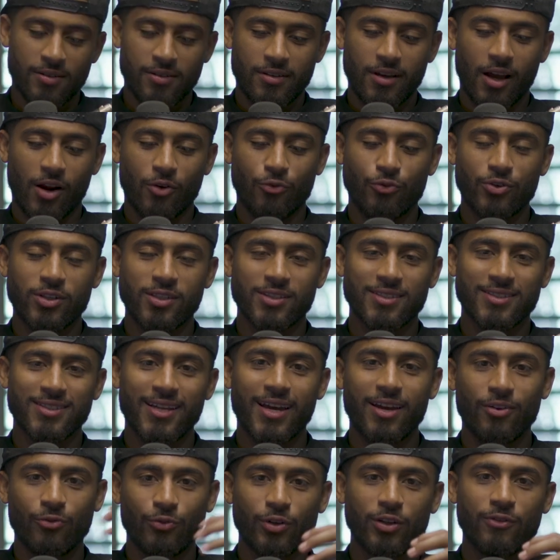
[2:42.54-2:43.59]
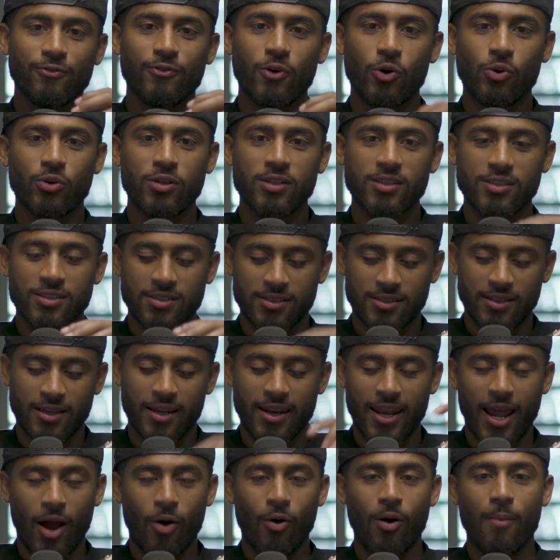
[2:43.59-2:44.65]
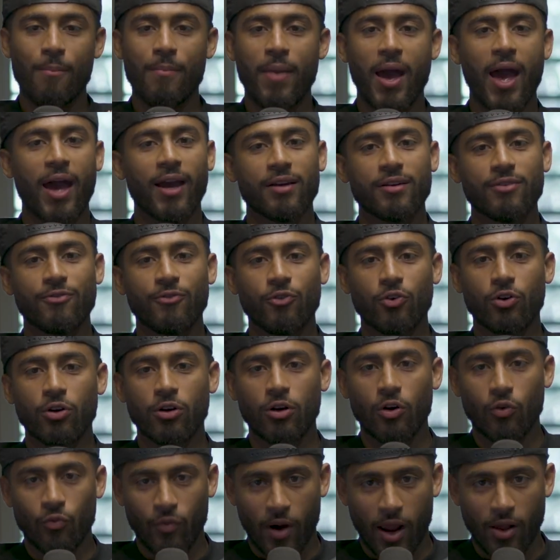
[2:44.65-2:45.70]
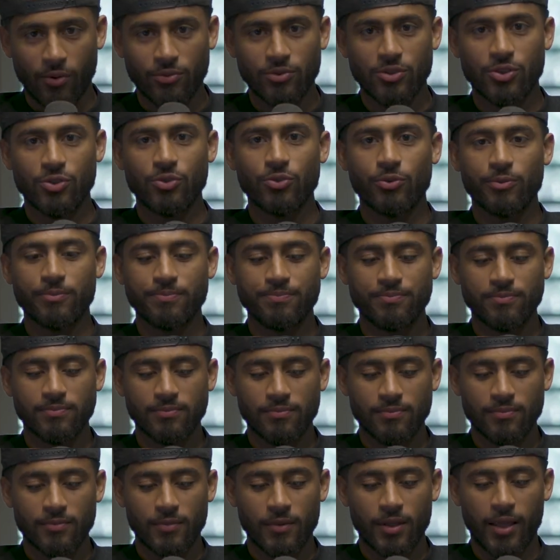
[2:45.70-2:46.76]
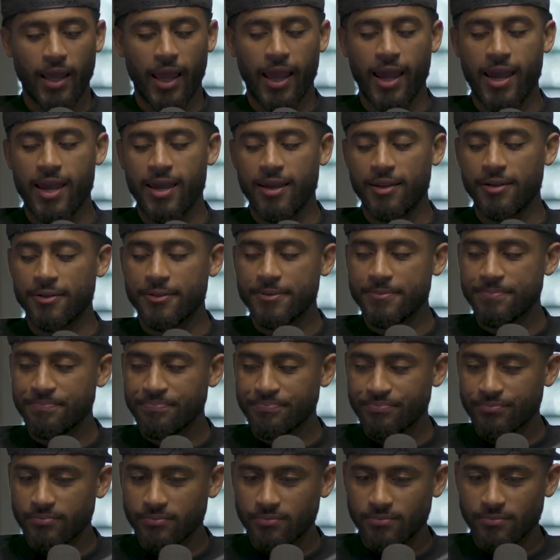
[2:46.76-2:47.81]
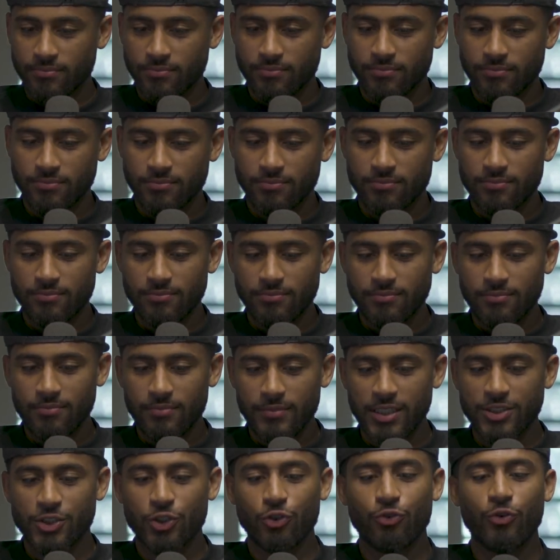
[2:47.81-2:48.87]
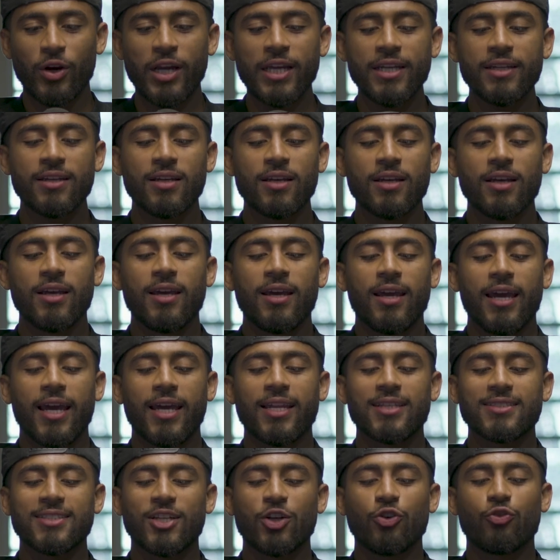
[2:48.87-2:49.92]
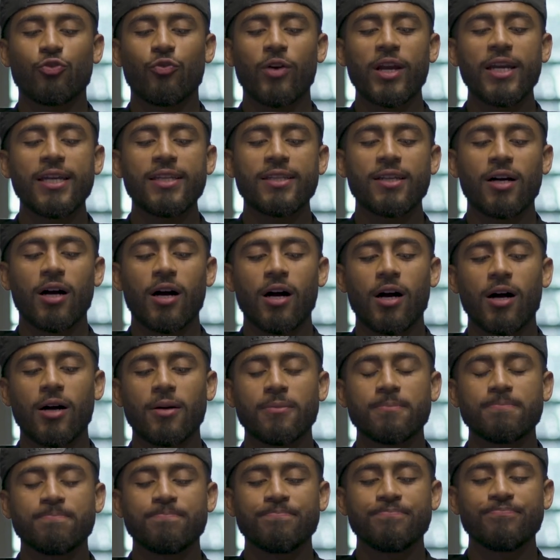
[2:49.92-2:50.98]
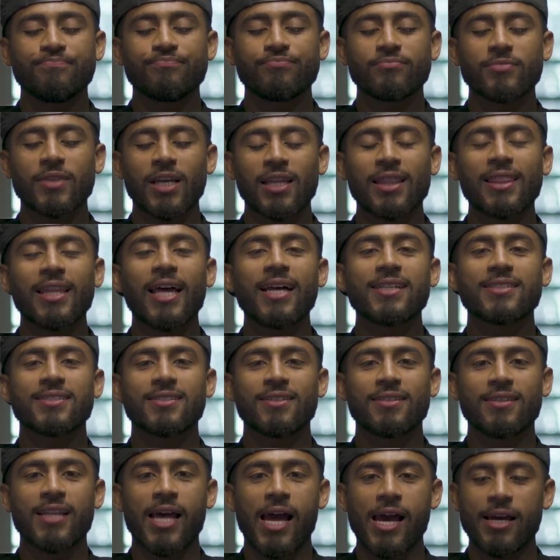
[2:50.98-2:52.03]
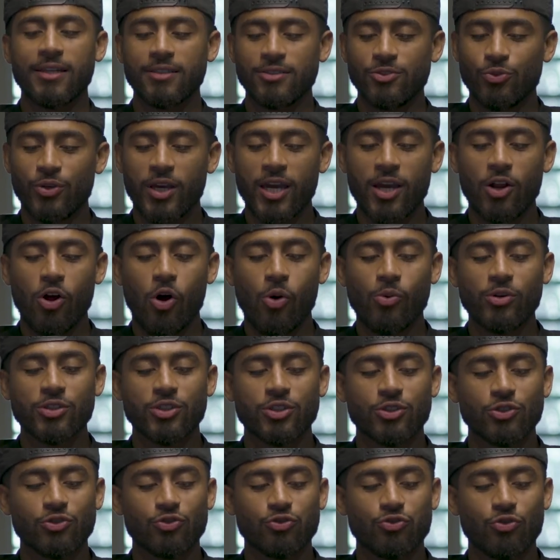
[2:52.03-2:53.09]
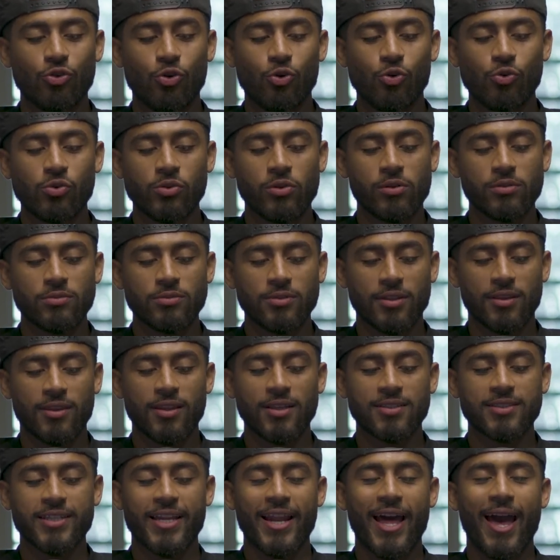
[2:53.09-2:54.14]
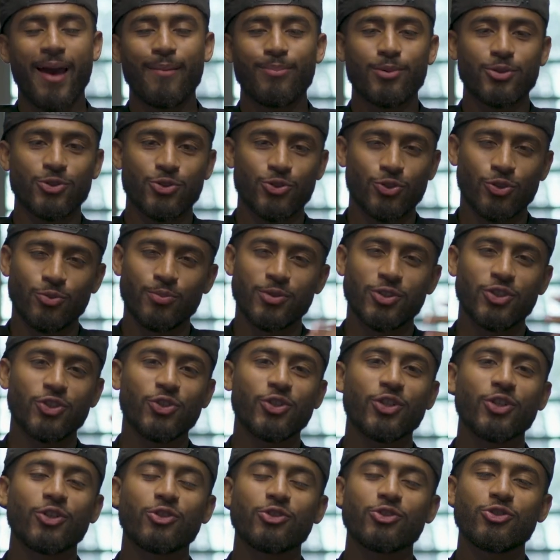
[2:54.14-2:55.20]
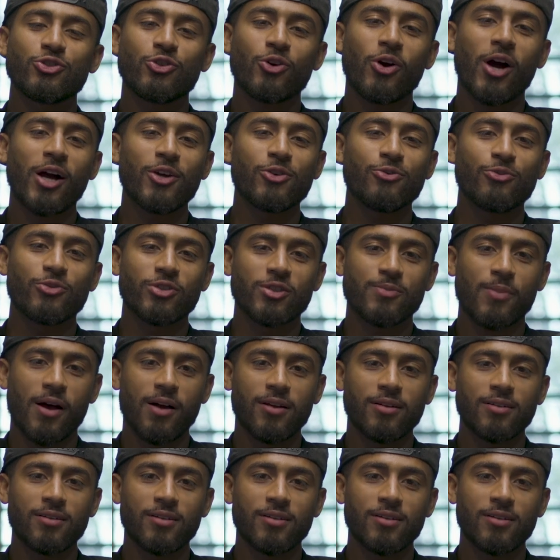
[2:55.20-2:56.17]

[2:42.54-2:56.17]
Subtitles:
I reset, refocus, and now I'm back for round 2. And it is a great lesson that you can't always control the things that happen to you, but you can control how you respond.